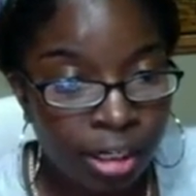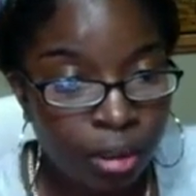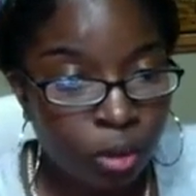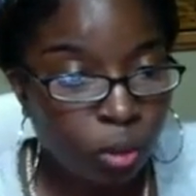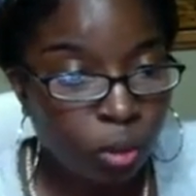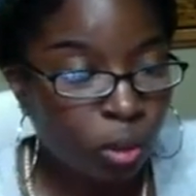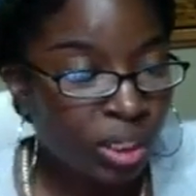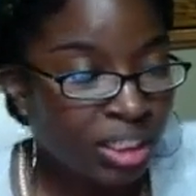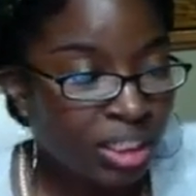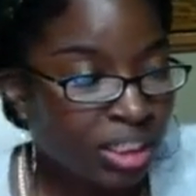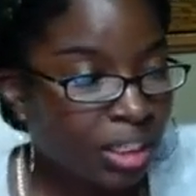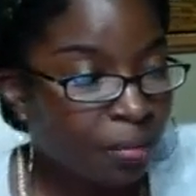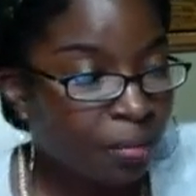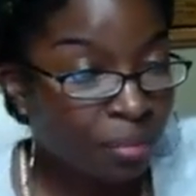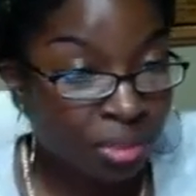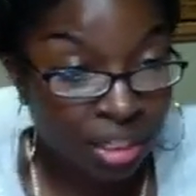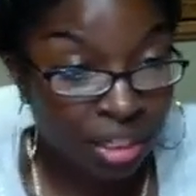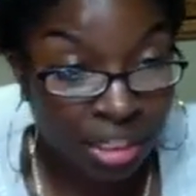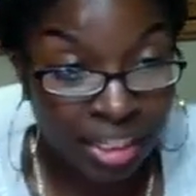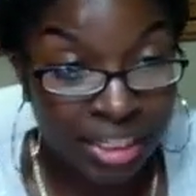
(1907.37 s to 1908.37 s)
What's
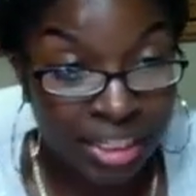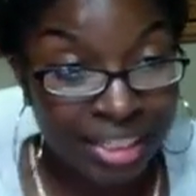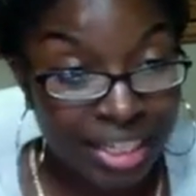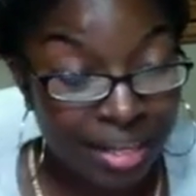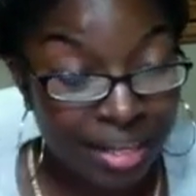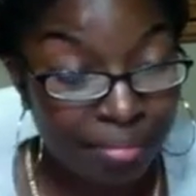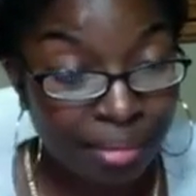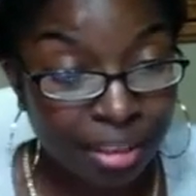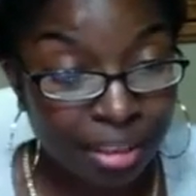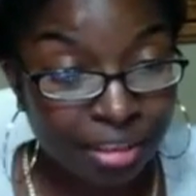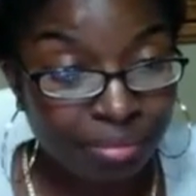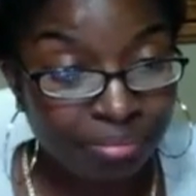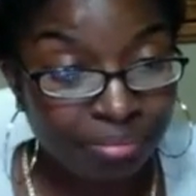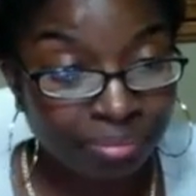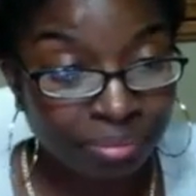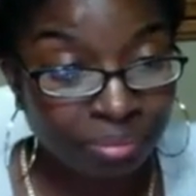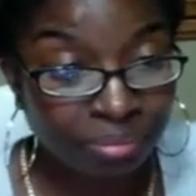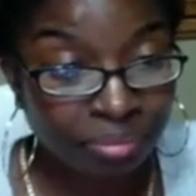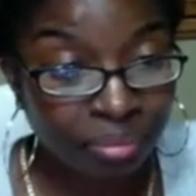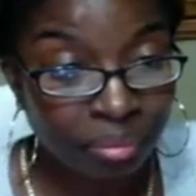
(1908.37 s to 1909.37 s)
the edema?
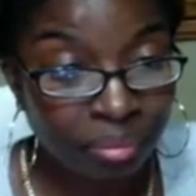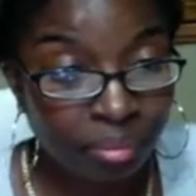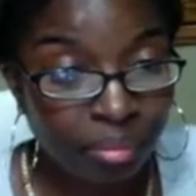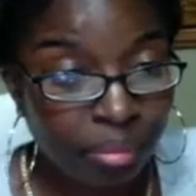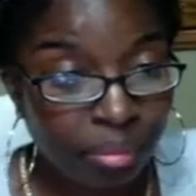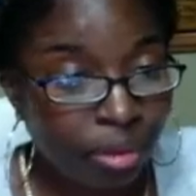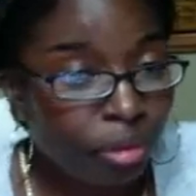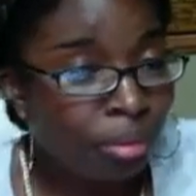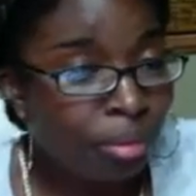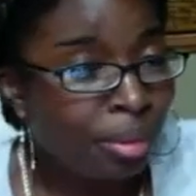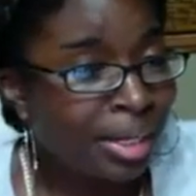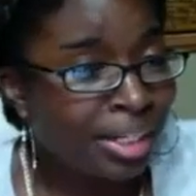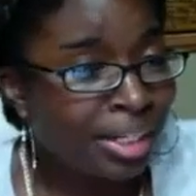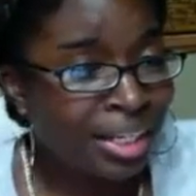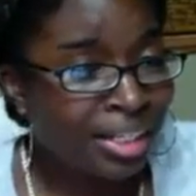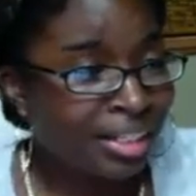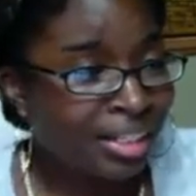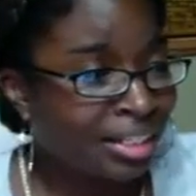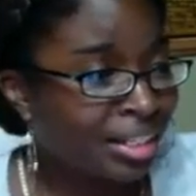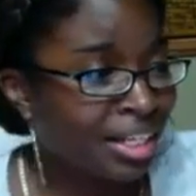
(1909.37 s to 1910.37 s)
You may
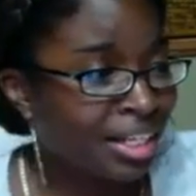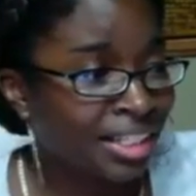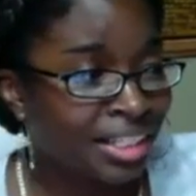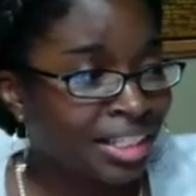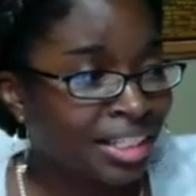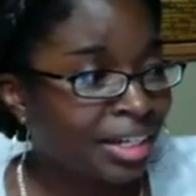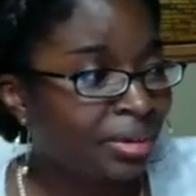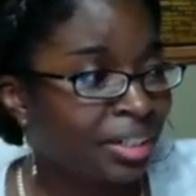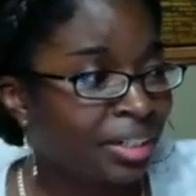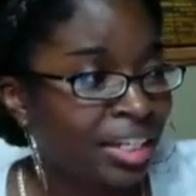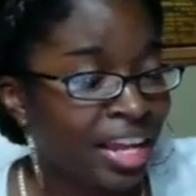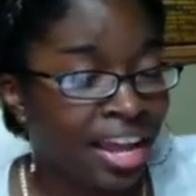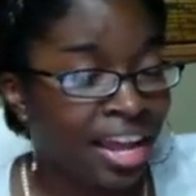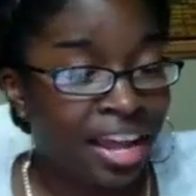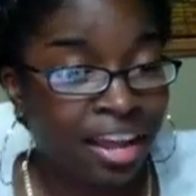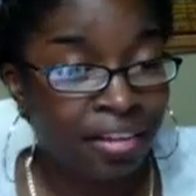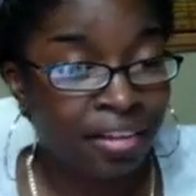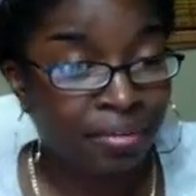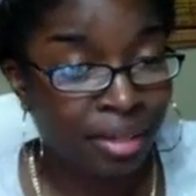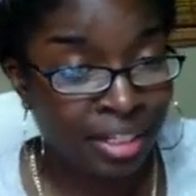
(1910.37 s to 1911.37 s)
not necessarily
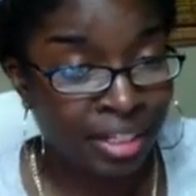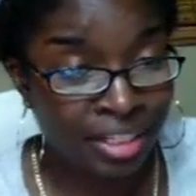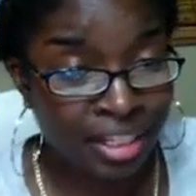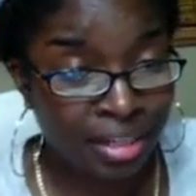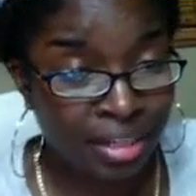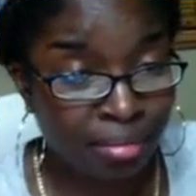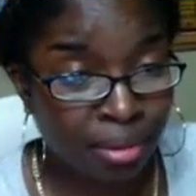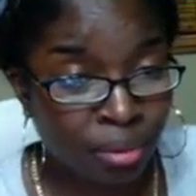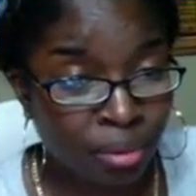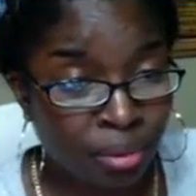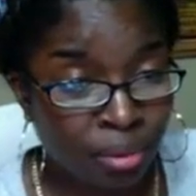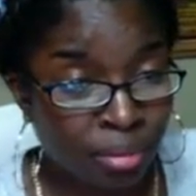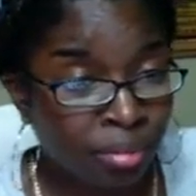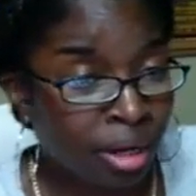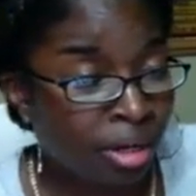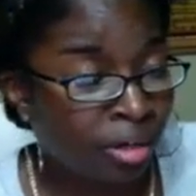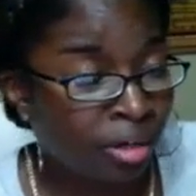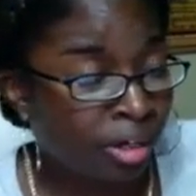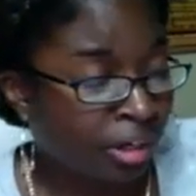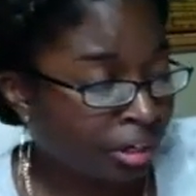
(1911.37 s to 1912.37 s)
have edema with
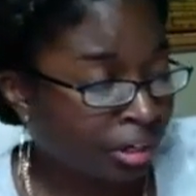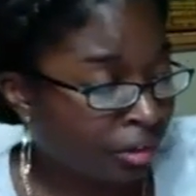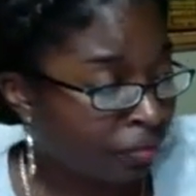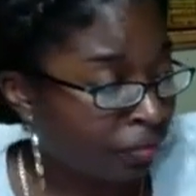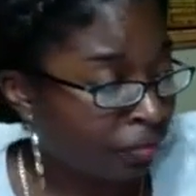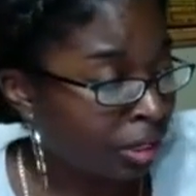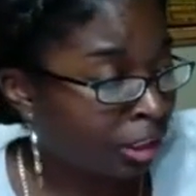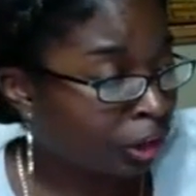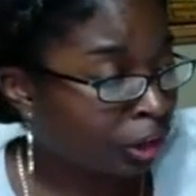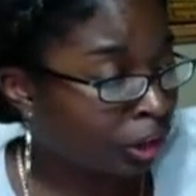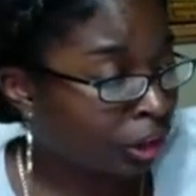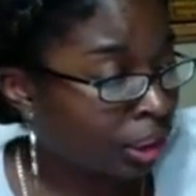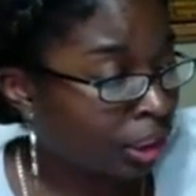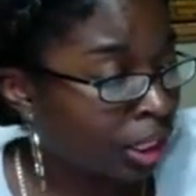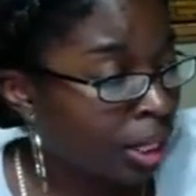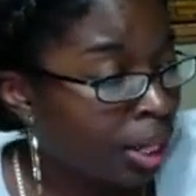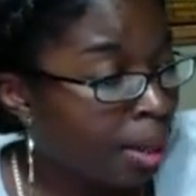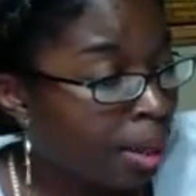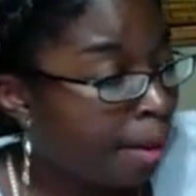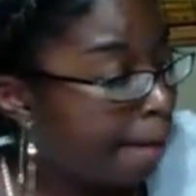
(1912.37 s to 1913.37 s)
myocardial infarction,
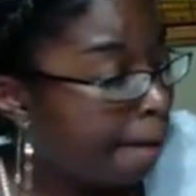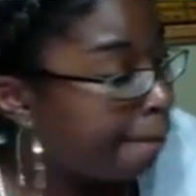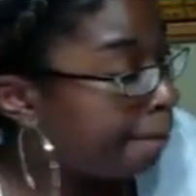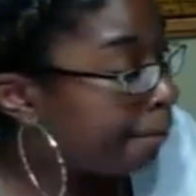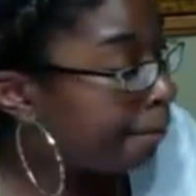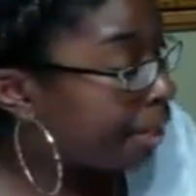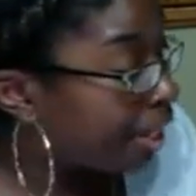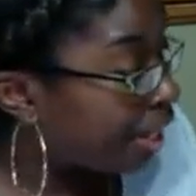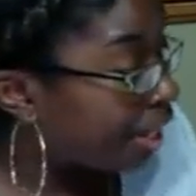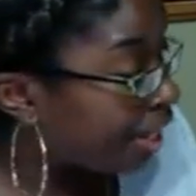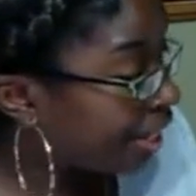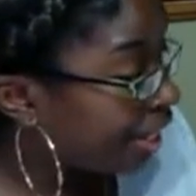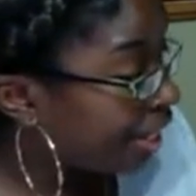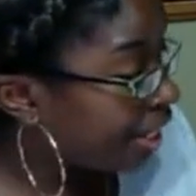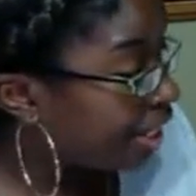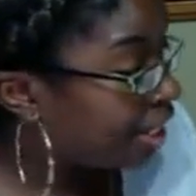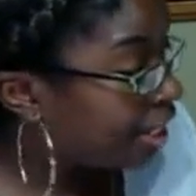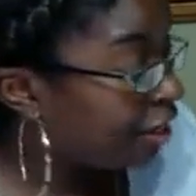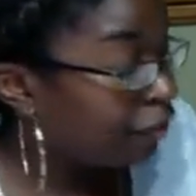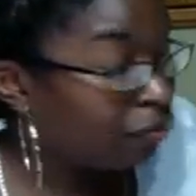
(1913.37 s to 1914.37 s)
but
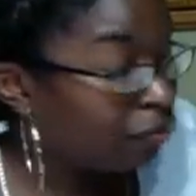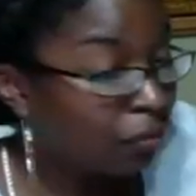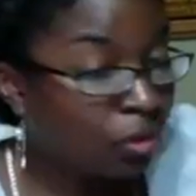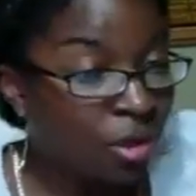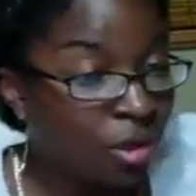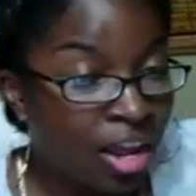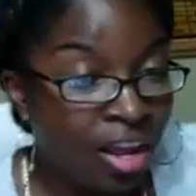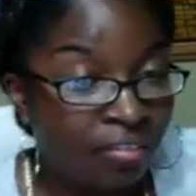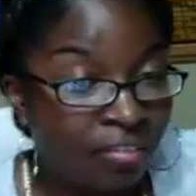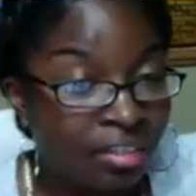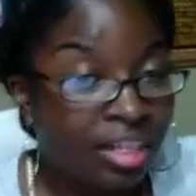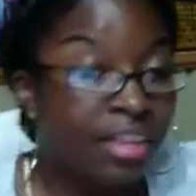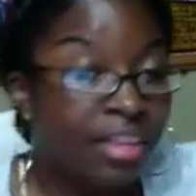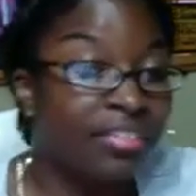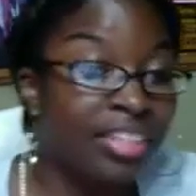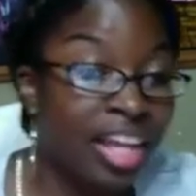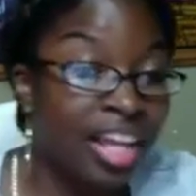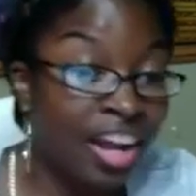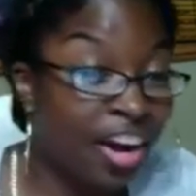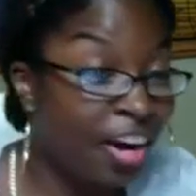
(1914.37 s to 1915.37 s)
if you have left
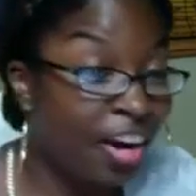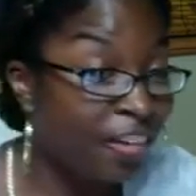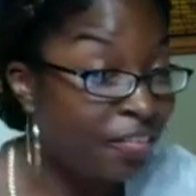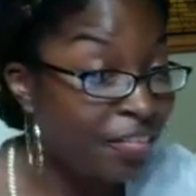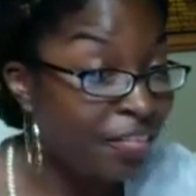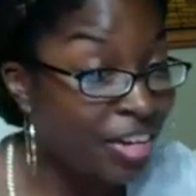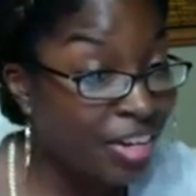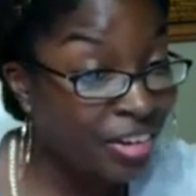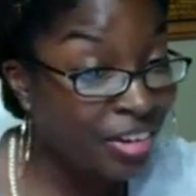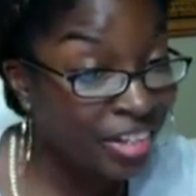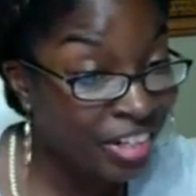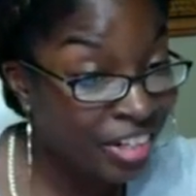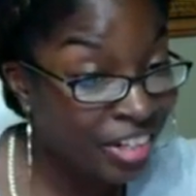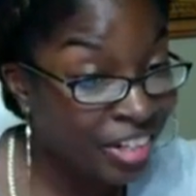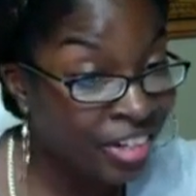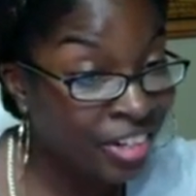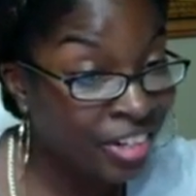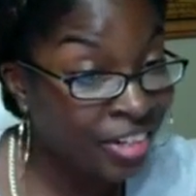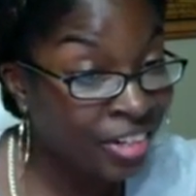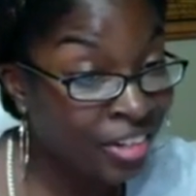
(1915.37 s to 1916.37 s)
side heart
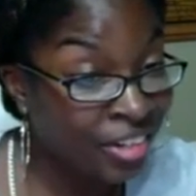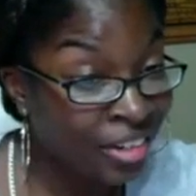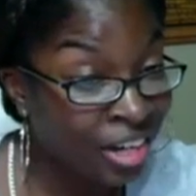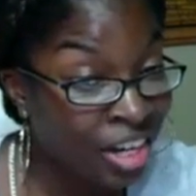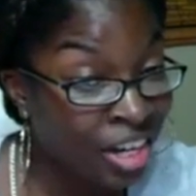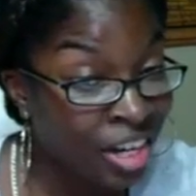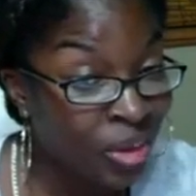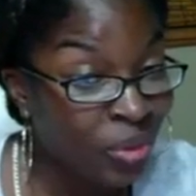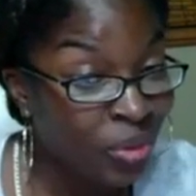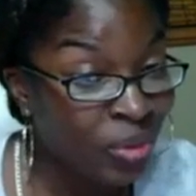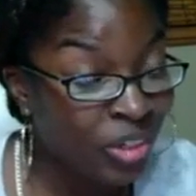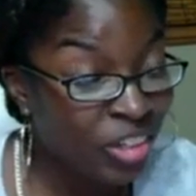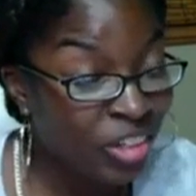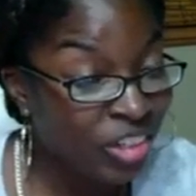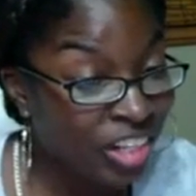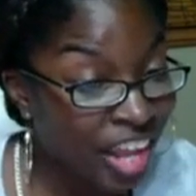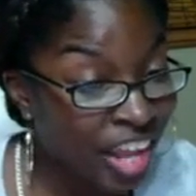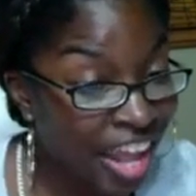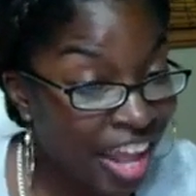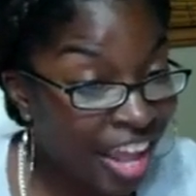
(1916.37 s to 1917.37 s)
failure, what are you
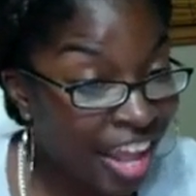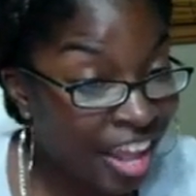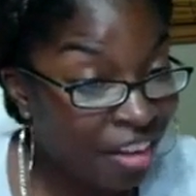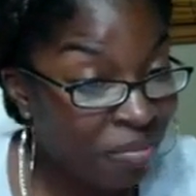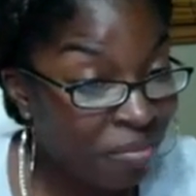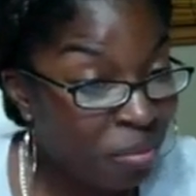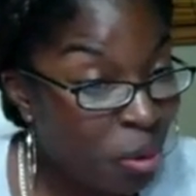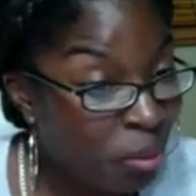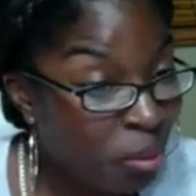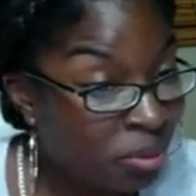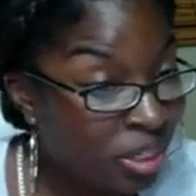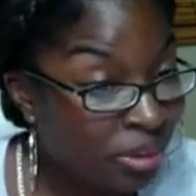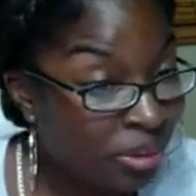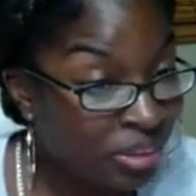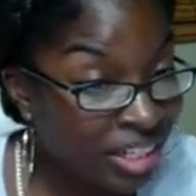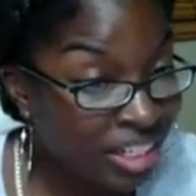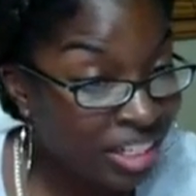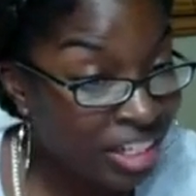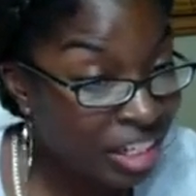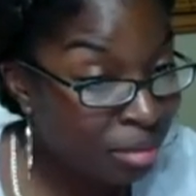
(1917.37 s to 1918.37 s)
going to have? Pulmonary
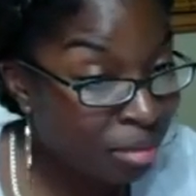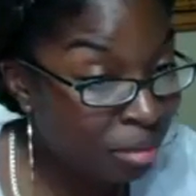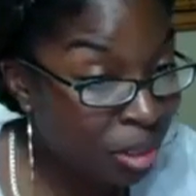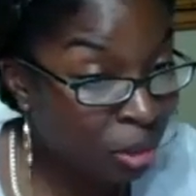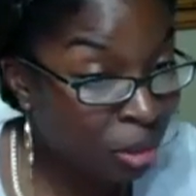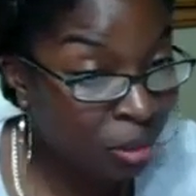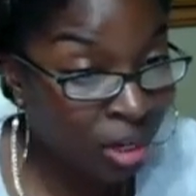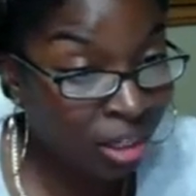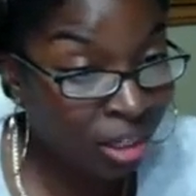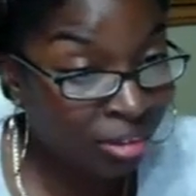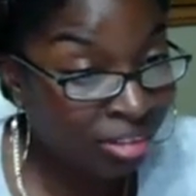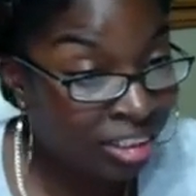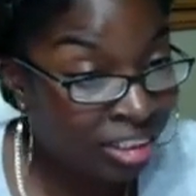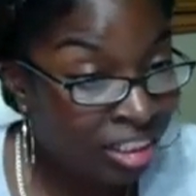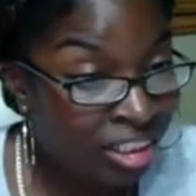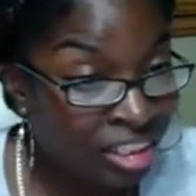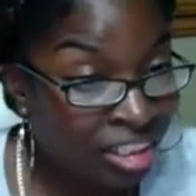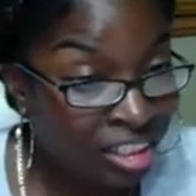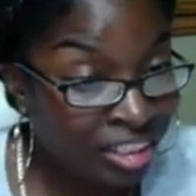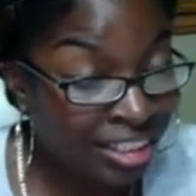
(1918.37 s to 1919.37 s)
edema, crackles in the
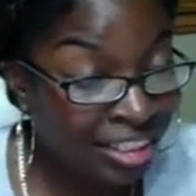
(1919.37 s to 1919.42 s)
lungs.